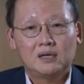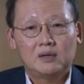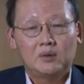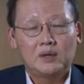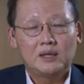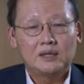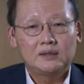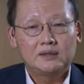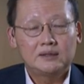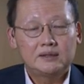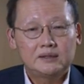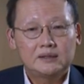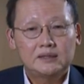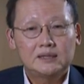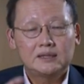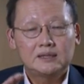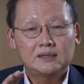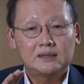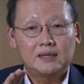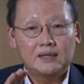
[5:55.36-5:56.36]
Well,
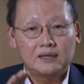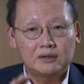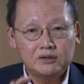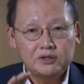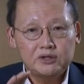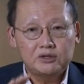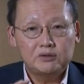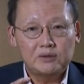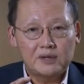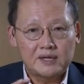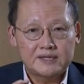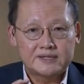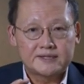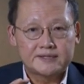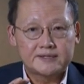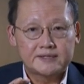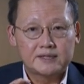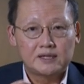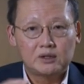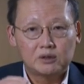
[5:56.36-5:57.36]
the
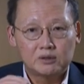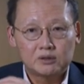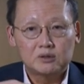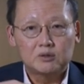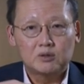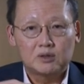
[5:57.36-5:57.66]
LQS, the local